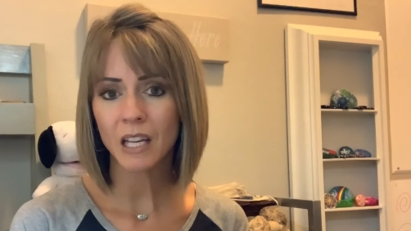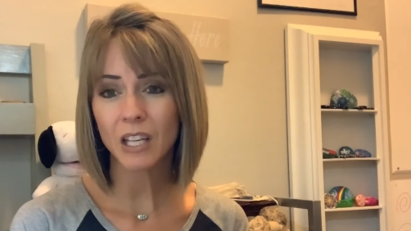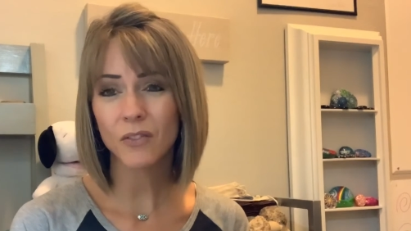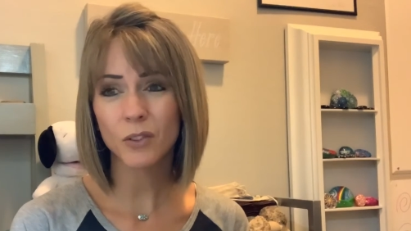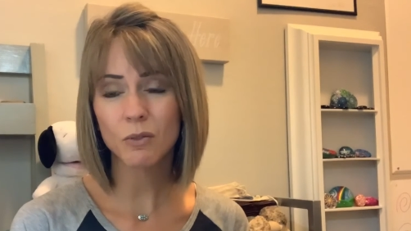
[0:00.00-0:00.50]

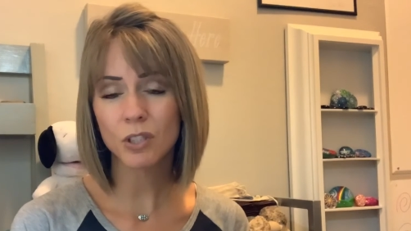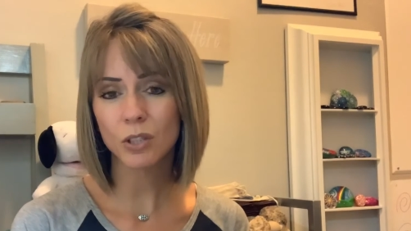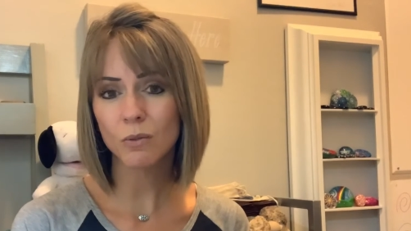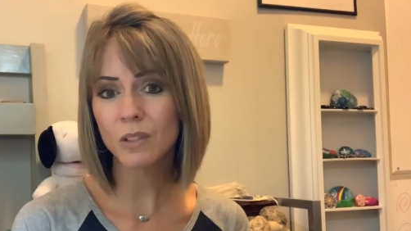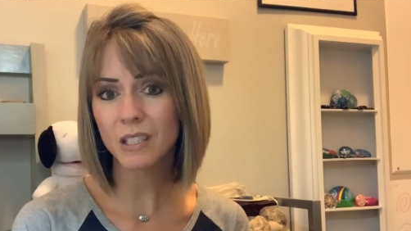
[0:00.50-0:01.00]
If you
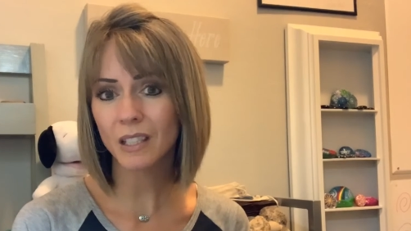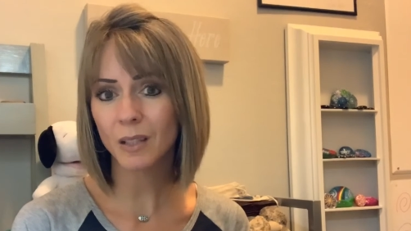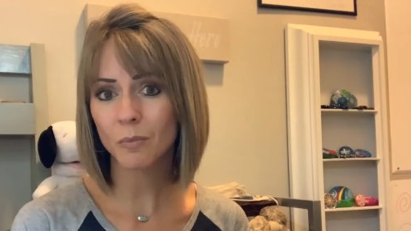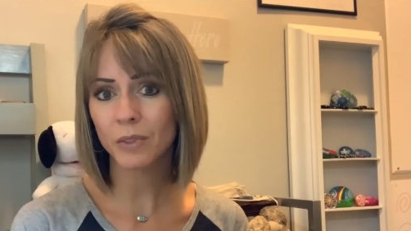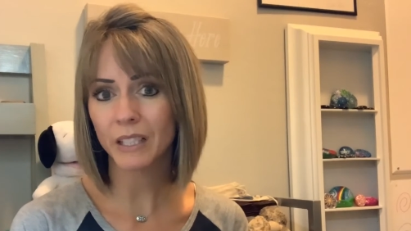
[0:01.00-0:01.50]
choose to
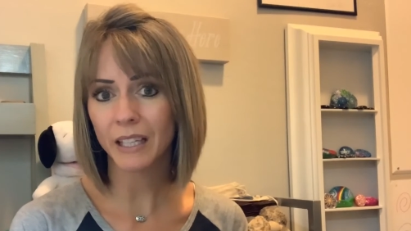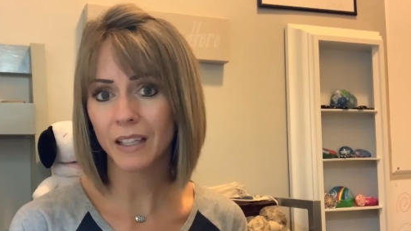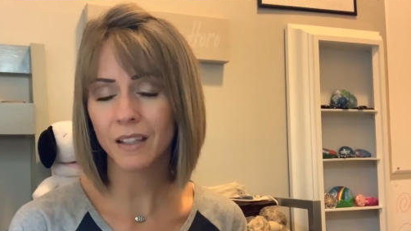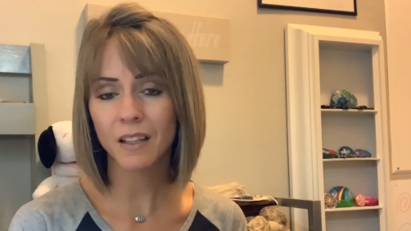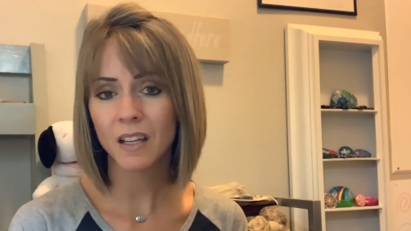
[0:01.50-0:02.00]

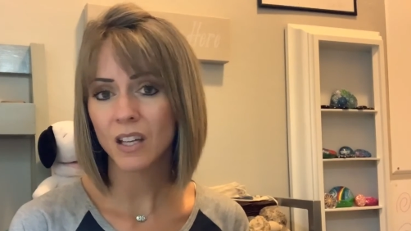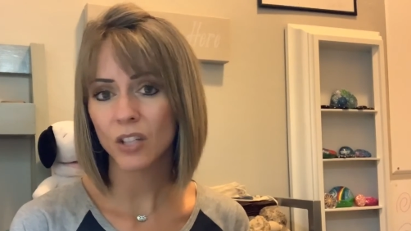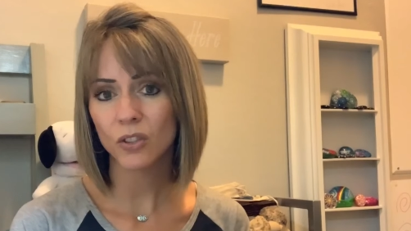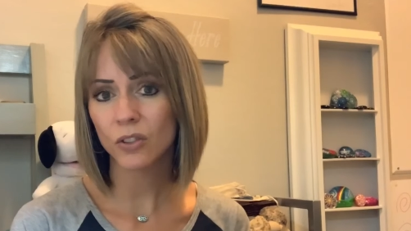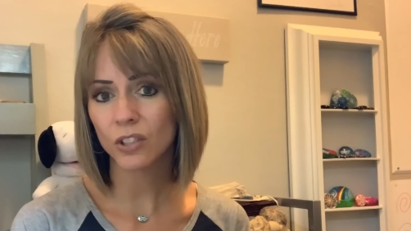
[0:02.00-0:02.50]
complain,
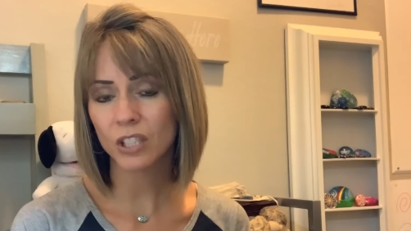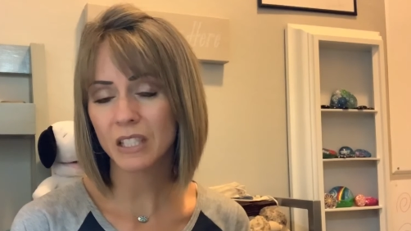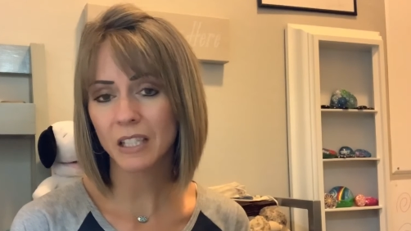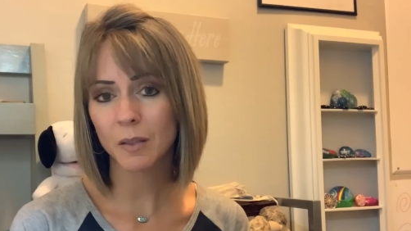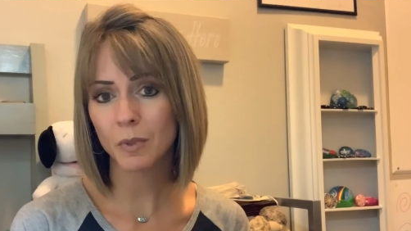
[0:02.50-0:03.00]
you're just
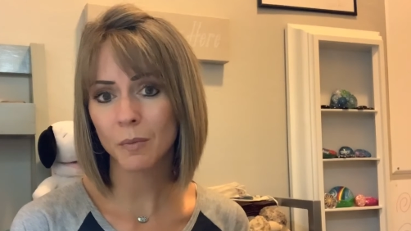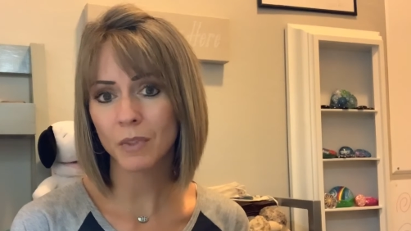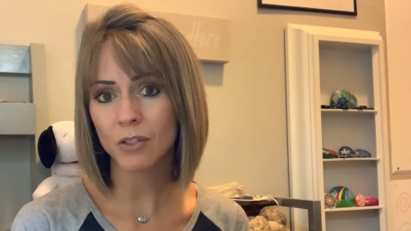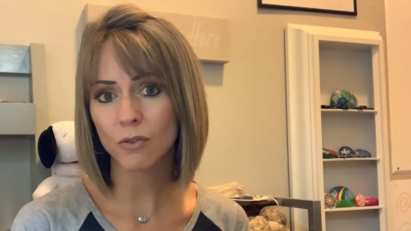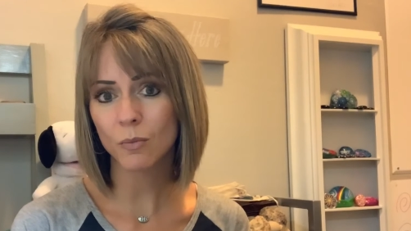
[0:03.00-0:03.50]
gonna be
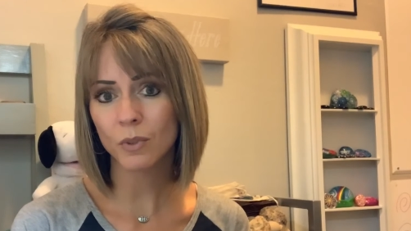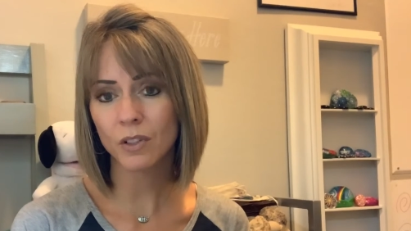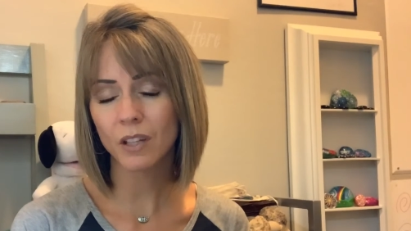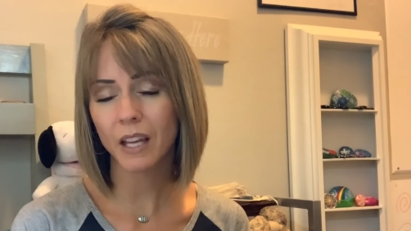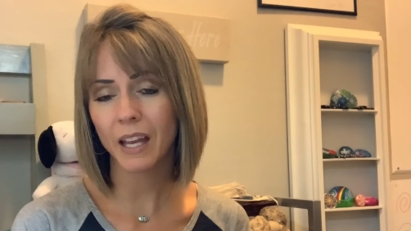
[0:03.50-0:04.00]

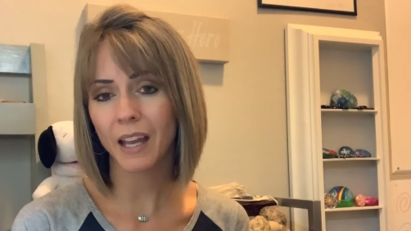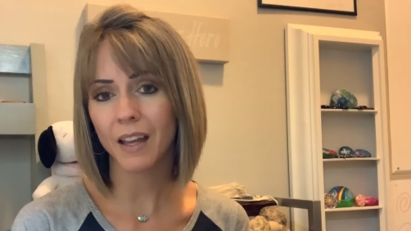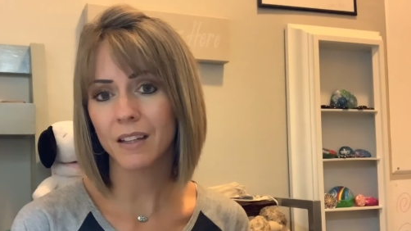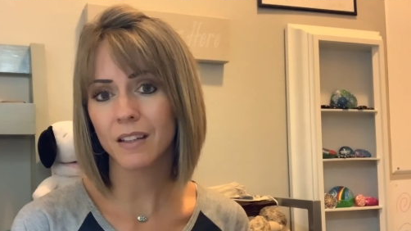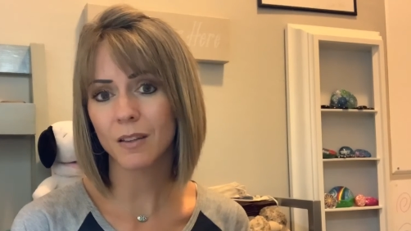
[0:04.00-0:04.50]
miserable,
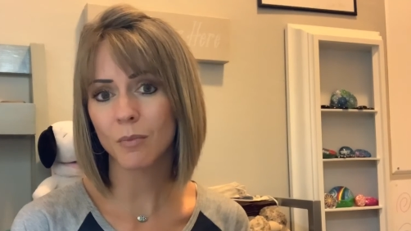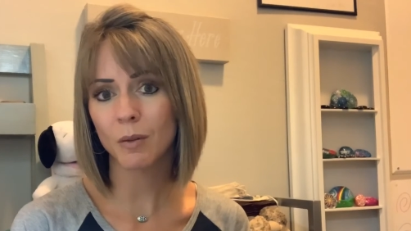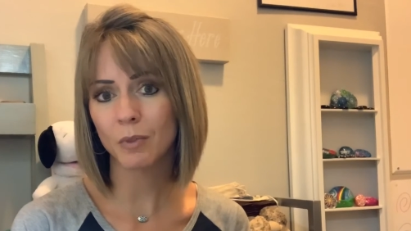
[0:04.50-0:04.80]
and the people